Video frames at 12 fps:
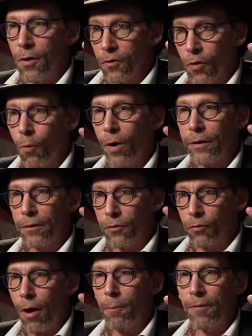So what
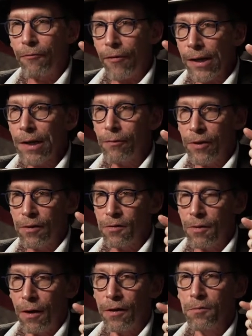Trump effectively has
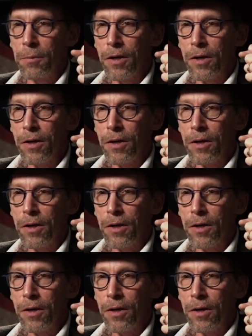done is